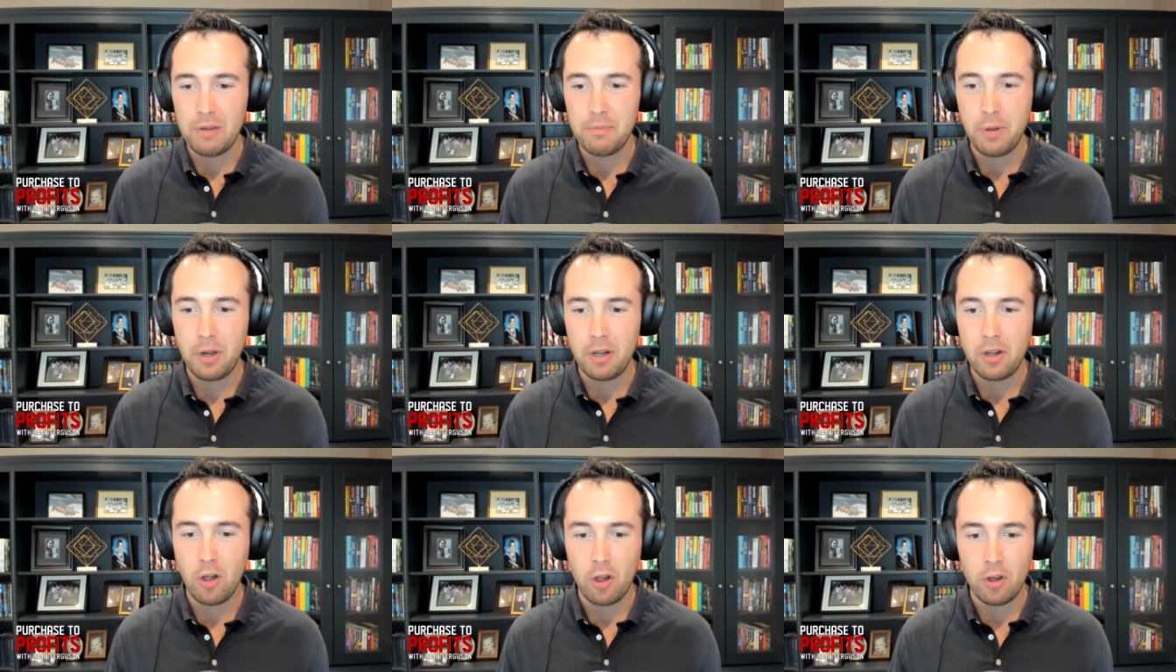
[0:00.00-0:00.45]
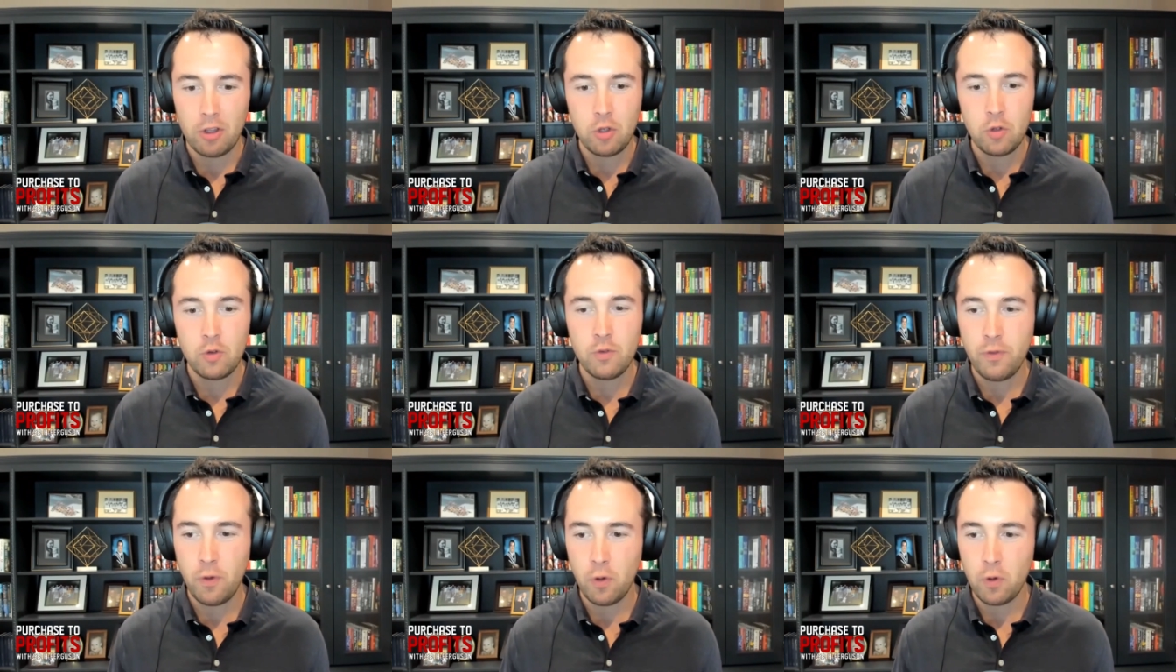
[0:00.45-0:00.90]
and butter are
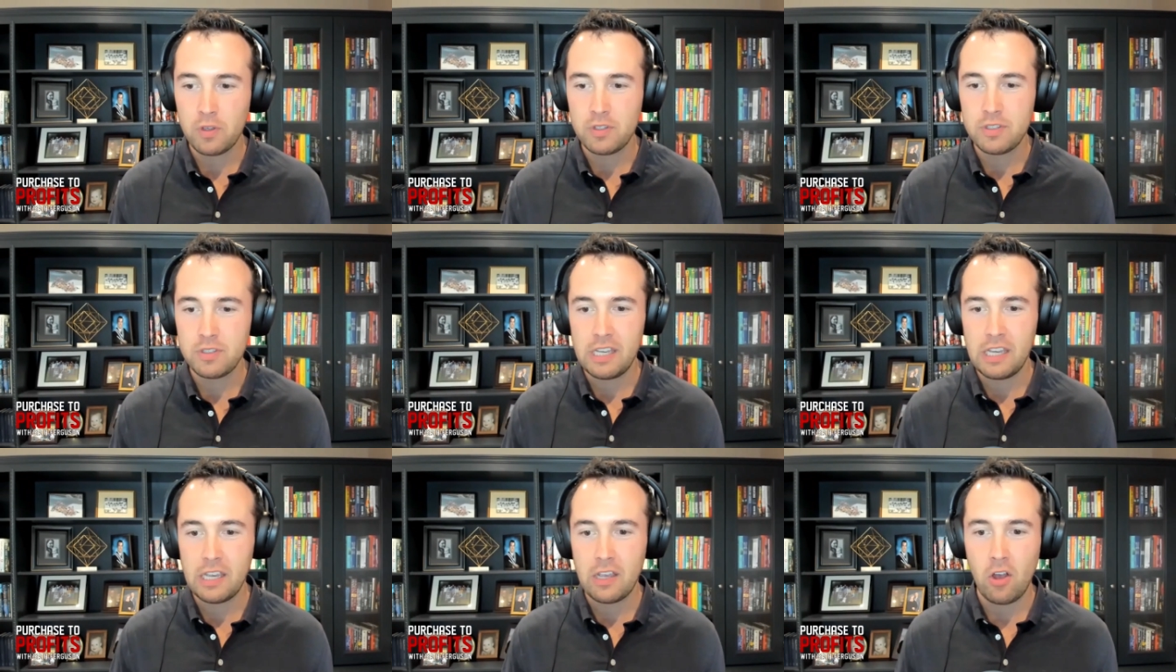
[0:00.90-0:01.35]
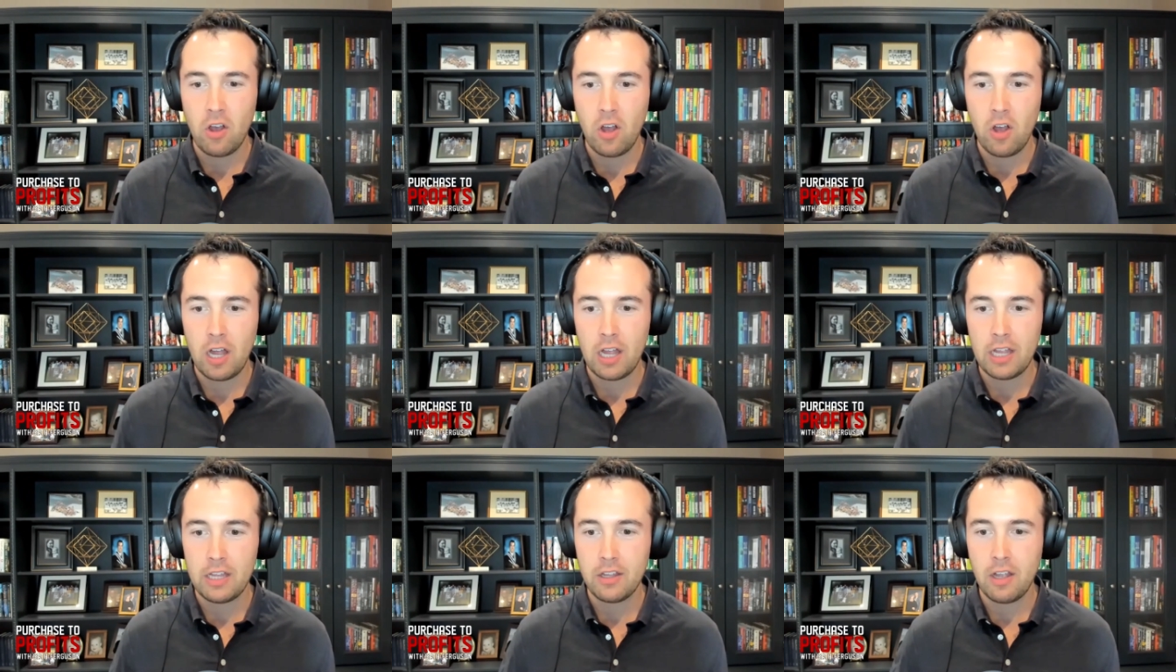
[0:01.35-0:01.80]
you focusing
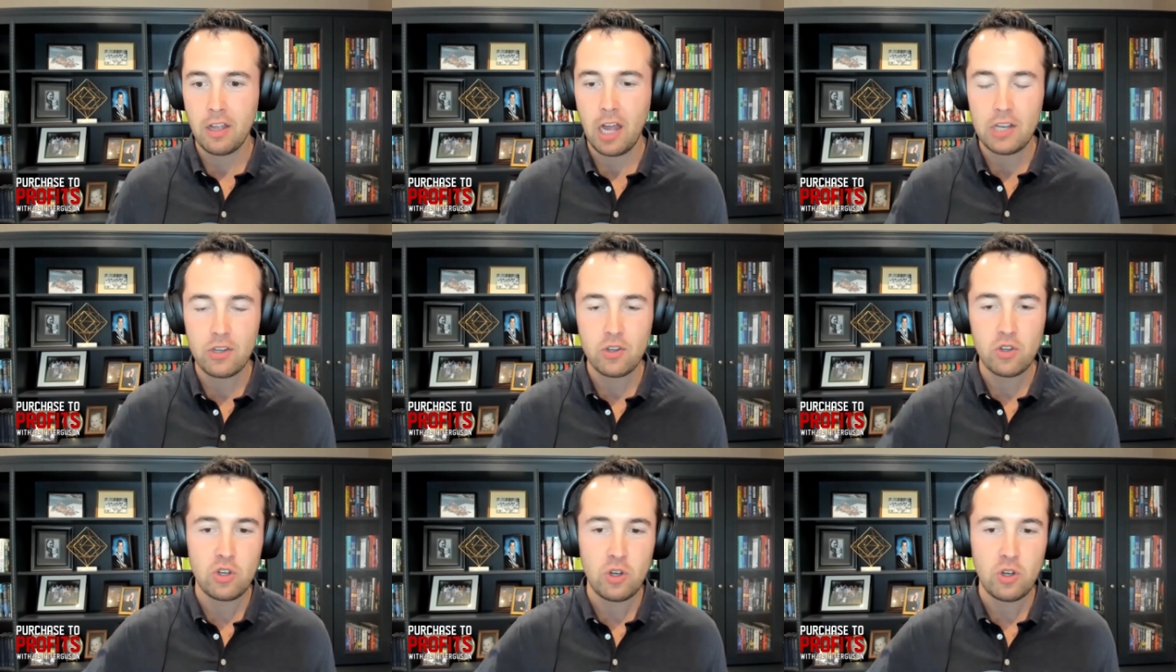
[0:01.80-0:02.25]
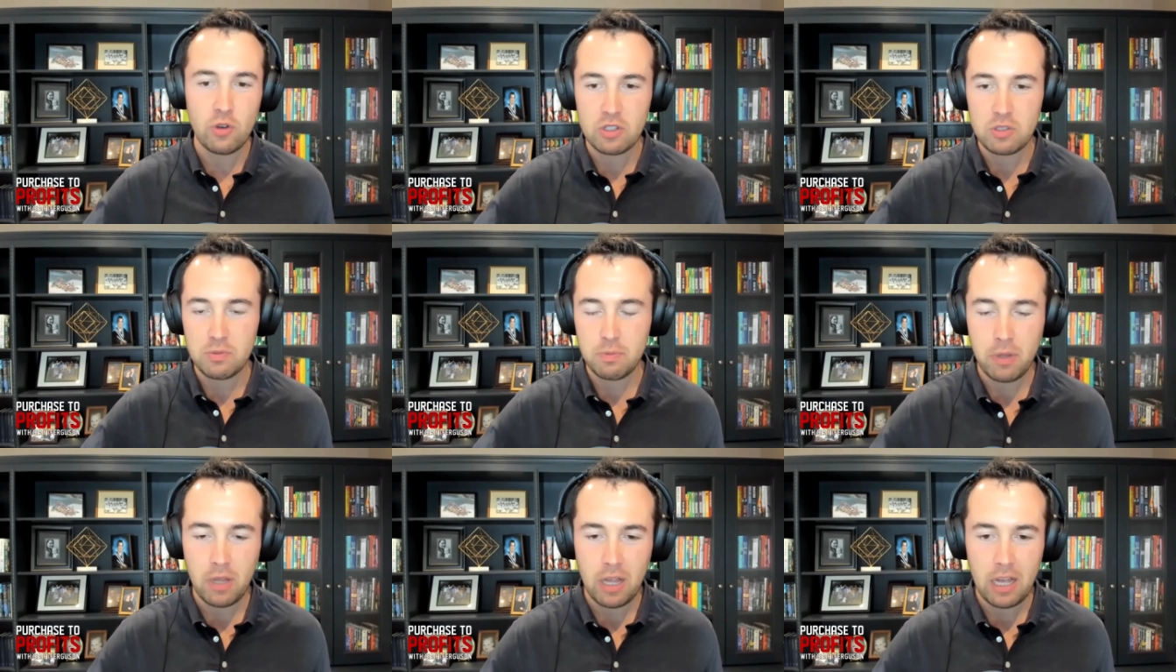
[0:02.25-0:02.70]
on 100
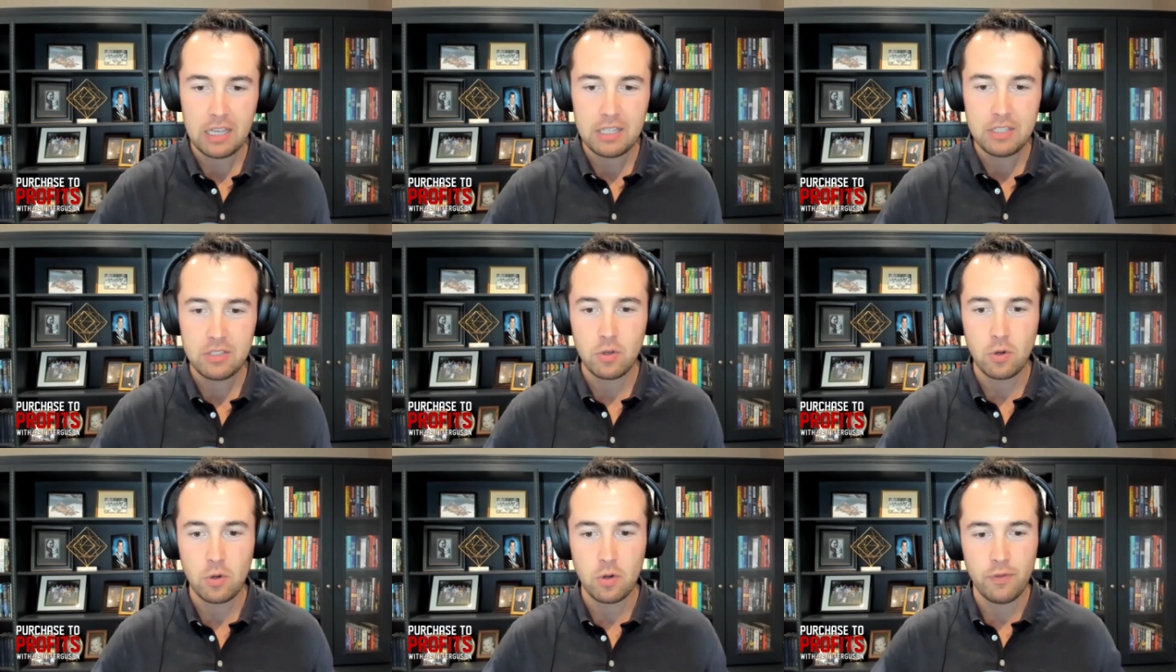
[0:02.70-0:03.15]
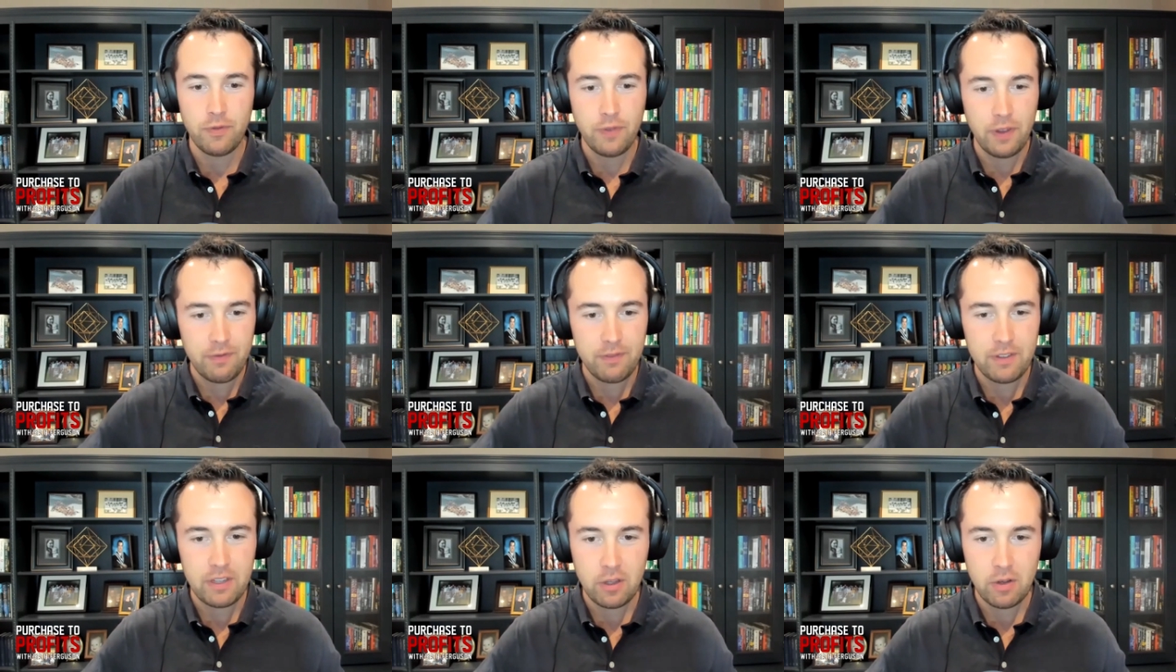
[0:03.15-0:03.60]
units plus or
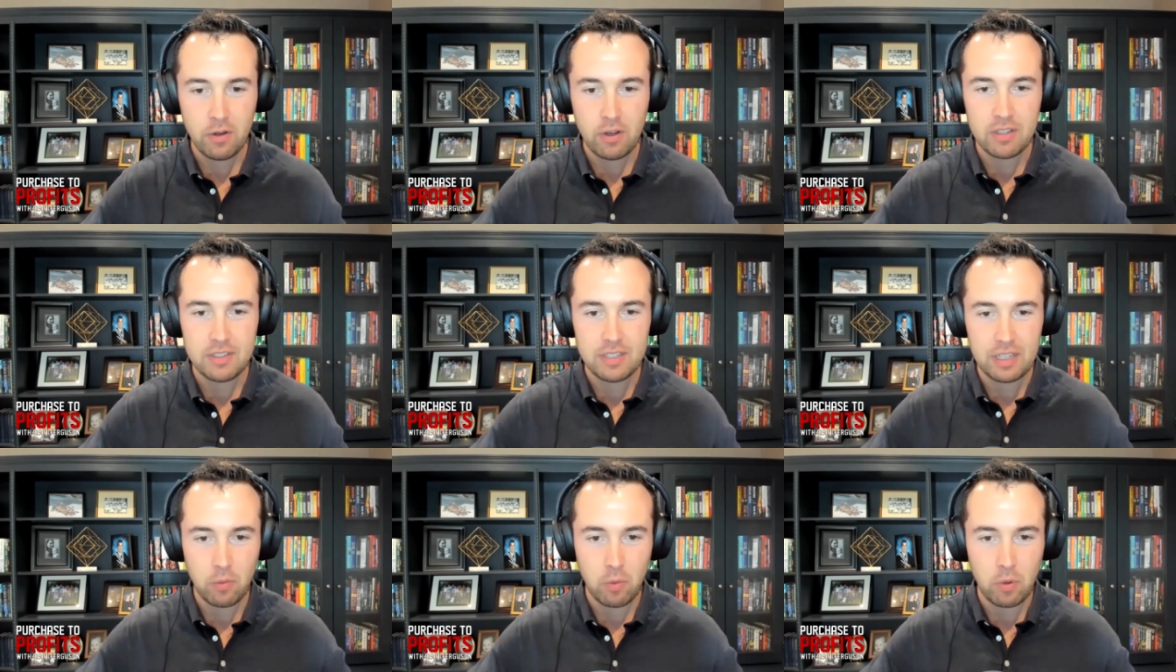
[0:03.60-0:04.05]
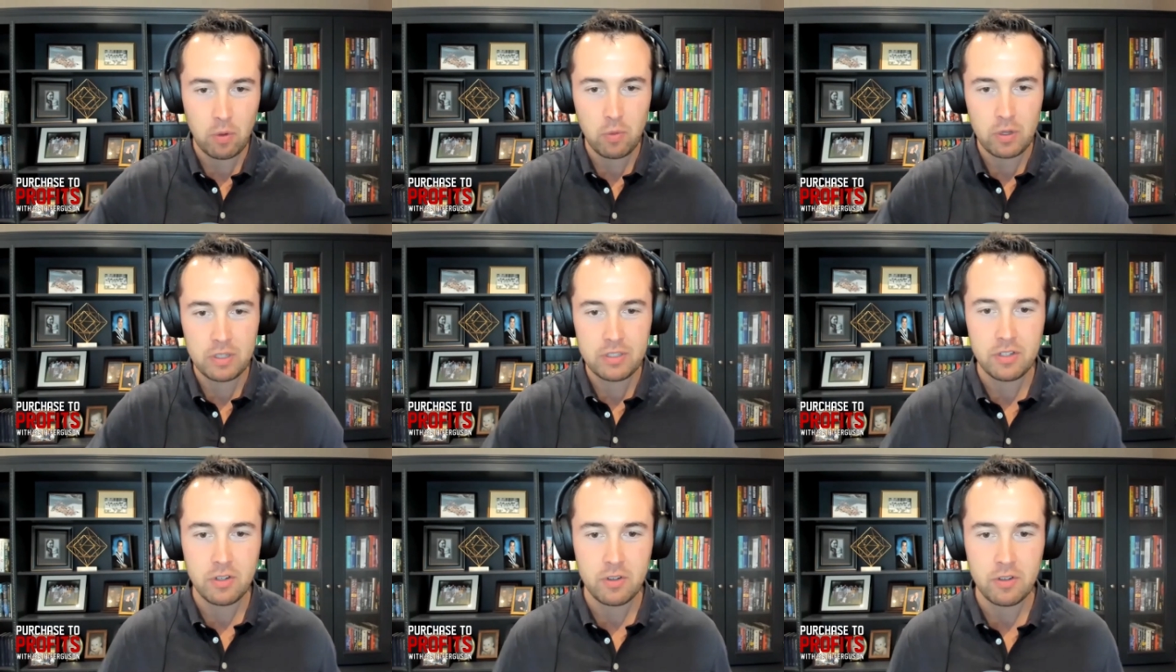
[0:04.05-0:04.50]
50 units like what,
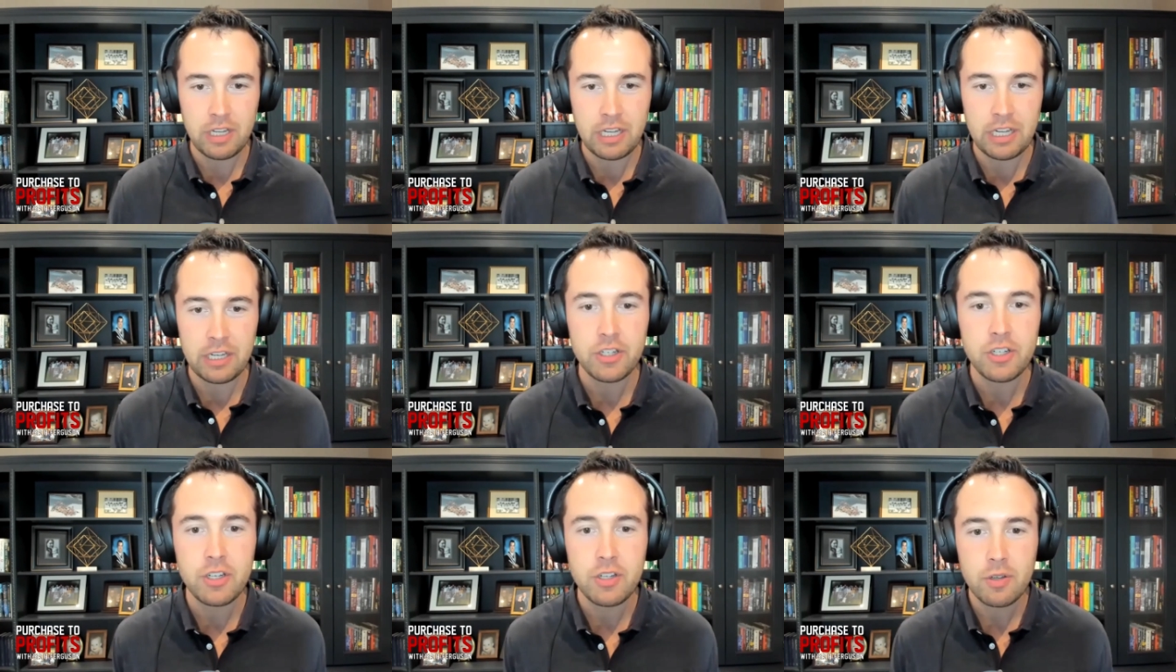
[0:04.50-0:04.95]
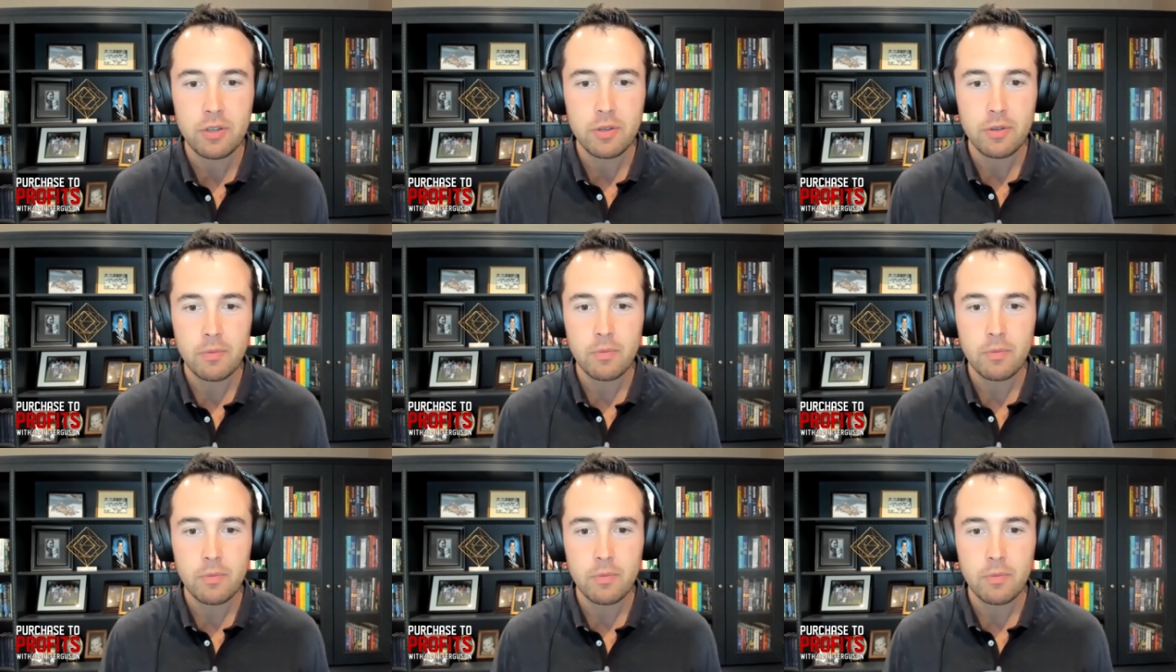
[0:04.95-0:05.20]
what's your niche